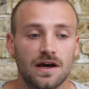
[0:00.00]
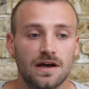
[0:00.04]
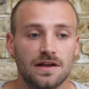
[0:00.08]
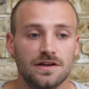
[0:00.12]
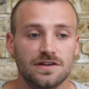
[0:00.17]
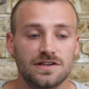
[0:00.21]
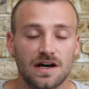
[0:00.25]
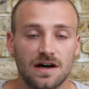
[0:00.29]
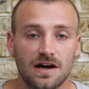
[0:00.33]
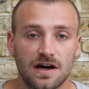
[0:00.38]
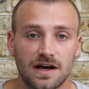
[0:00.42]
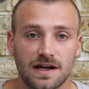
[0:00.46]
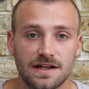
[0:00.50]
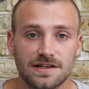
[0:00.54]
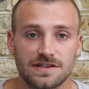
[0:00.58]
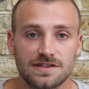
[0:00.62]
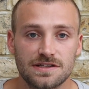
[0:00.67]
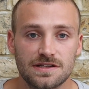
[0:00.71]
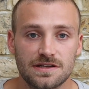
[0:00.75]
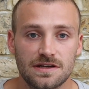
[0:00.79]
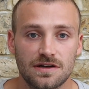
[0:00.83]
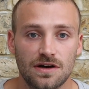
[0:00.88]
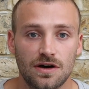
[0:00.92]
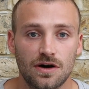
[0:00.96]

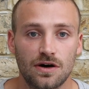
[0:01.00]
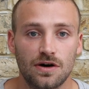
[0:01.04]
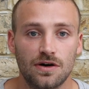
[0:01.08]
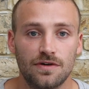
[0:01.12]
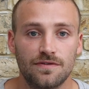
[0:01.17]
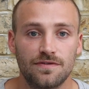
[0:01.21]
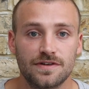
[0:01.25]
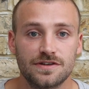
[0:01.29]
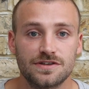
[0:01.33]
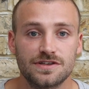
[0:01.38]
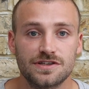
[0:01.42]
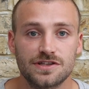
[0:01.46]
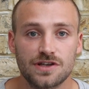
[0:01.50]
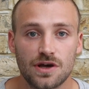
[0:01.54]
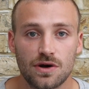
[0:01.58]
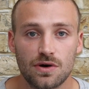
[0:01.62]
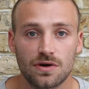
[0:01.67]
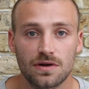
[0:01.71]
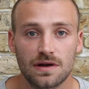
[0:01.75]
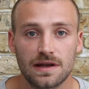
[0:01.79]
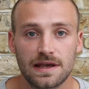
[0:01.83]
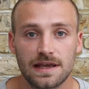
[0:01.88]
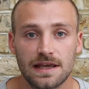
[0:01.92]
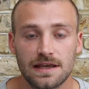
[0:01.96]
diets of
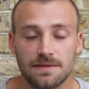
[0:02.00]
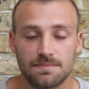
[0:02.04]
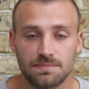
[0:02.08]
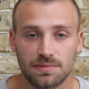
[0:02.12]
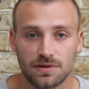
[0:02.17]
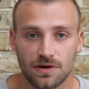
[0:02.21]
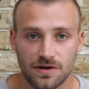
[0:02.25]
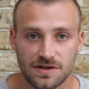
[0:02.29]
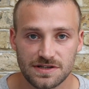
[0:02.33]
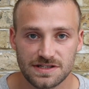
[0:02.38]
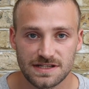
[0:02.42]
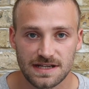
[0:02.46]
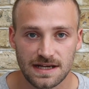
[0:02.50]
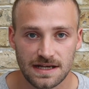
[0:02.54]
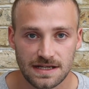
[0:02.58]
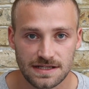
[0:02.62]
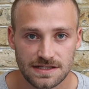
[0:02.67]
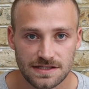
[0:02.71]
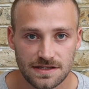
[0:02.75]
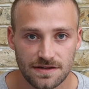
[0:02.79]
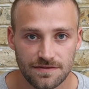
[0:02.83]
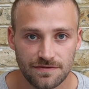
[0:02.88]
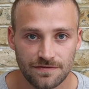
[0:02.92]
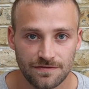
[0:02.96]
solely
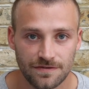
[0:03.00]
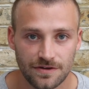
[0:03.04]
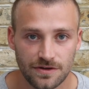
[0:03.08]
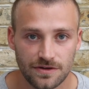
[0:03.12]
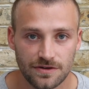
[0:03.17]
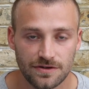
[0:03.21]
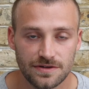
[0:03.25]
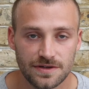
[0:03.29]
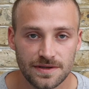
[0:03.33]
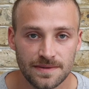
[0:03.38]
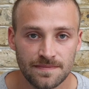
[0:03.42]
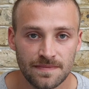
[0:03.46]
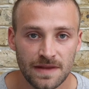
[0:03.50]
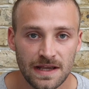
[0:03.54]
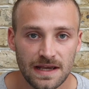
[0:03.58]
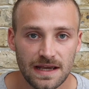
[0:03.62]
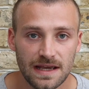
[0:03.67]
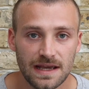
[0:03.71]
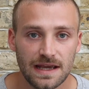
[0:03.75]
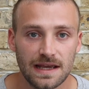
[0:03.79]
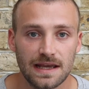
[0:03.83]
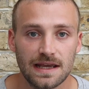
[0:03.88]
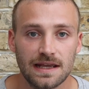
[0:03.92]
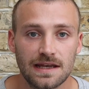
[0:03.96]
processed food.
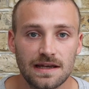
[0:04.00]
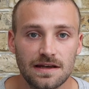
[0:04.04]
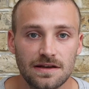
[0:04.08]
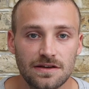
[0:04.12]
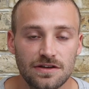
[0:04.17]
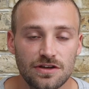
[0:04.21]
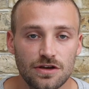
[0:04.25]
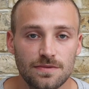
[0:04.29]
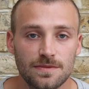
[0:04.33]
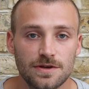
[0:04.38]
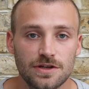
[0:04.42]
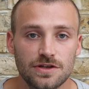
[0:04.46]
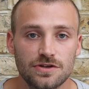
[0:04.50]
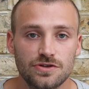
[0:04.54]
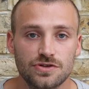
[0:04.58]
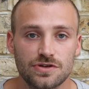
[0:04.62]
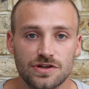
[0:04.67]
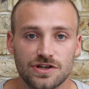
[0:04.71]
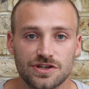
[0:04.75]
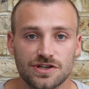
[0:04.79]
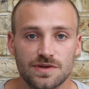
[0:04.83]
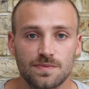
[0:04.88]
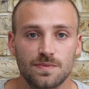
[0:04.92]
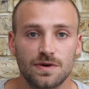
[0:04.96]
In human
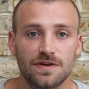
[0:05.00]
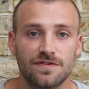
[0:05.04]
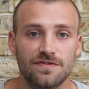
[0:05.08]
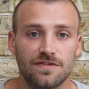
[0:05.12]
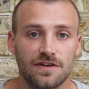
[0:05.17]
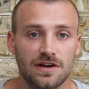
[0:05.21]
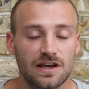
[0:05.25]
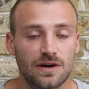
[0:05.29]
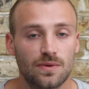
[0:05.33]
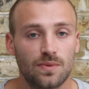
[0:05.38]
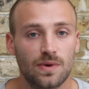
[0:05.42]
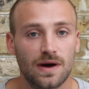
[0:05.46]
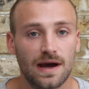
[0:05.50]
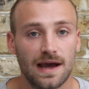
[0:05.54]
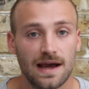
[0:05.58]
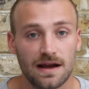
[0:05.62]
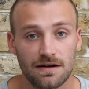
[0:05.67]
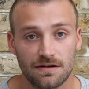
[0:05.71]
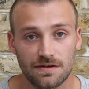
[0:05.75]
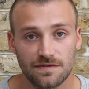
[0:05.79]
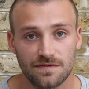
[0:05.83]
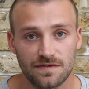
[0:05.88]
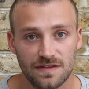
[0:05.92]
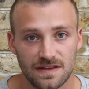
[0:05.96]
nutrition, we're fully
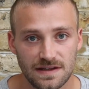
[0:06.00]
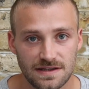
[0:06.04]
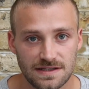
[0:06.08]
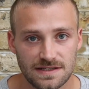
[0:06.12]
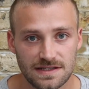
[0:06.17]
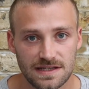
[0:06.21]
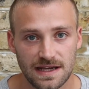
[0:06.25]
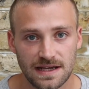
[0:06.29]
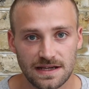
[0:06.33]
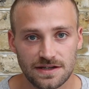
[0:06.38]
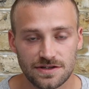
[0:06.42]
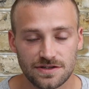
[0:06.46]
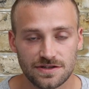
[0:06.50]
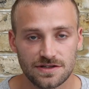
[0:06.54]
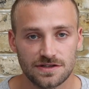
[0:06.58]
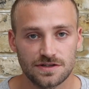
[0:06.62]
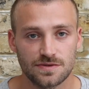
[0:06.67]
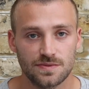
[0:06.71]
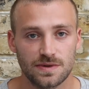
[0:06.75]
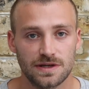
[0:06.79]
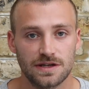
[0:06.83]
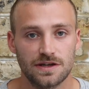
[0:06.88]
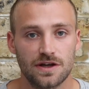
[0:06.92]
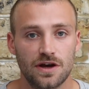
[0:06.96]
aware of these
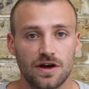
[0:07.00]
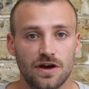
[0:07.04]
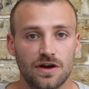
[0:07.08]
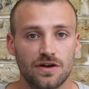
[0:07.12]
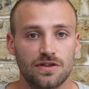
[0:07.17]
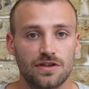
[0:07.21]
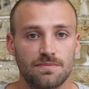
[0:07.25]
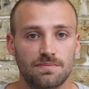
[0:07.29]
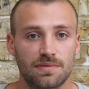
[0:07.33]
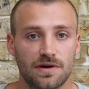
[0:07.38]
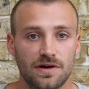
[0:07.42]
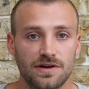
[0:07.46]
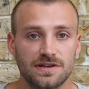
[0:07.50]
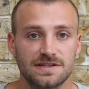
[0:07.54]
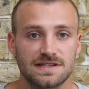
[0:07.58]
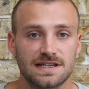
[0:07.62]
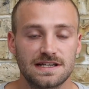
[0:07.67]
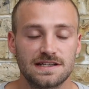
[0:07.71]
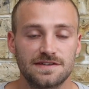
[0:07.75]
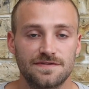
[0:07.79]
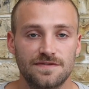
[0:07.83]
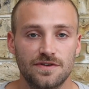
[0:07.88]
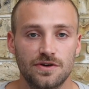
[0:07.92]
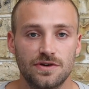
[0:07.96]
dangers. We know that
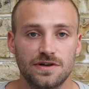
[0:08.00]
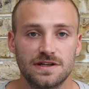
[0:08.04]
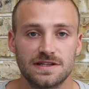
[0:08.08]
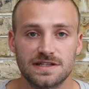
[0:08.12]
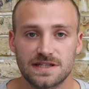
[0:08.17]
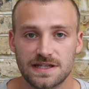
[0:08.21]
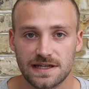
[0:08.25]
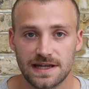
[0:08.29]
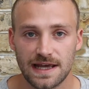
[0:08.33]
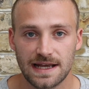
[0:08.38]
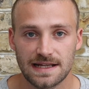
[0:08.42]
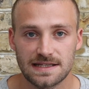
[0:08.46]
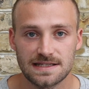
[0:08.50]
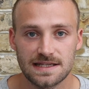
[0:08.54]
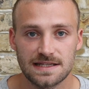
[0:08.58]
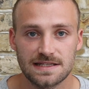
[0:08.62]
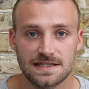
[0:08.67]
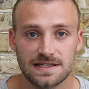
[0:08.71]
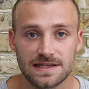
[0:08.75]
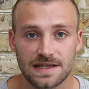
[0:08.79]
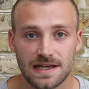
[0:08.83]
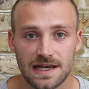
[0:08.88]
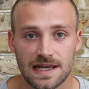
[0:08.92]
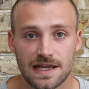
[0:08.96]
processed food is connected
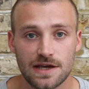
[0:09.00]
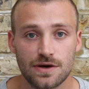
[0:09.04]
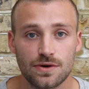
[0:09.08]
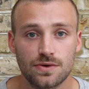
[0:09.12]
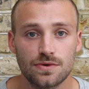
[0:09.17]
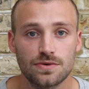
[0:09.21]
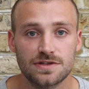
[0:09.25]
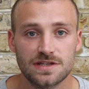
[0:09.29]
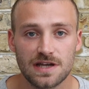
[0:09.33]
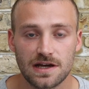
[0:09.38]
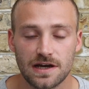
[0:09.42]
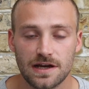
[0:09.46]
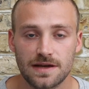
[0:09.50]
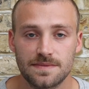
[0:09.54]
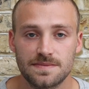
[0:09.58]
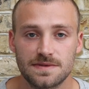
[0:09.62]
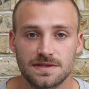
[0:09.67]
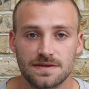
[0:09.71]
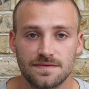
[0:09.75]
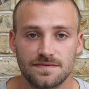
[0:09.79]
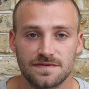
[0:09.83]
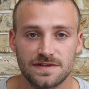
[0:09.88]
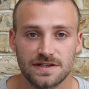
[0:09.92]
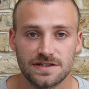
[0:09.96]
to nearly all
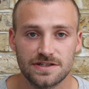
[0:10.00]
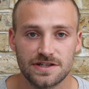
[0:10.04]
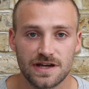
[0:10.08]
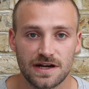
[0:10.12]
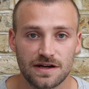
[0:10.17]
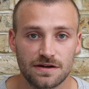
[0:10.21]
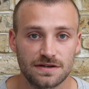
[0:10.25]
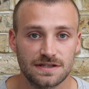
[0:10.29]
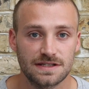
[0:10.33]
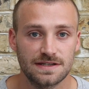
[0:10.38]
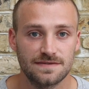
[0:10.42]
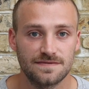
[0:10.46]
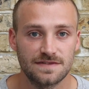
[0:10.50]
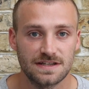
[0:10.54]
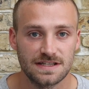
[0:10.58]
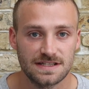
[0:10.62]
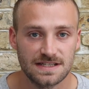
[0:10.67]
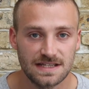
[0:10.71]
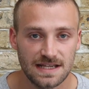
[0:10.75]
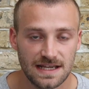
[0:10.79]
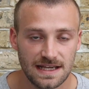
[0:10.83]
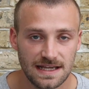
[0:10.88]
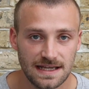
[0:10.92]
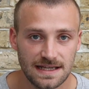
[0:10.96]
types of degenerative
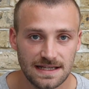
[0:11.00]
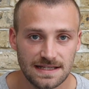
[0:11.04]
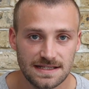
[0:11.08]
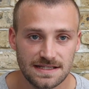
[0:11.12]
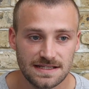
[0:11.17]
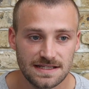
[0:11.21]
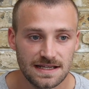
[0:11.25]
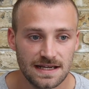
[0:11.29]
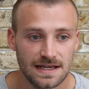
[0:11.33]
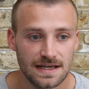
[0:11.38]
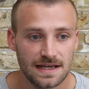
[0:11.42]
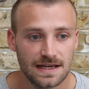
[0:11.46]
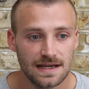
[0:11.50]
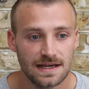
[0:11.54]
disease,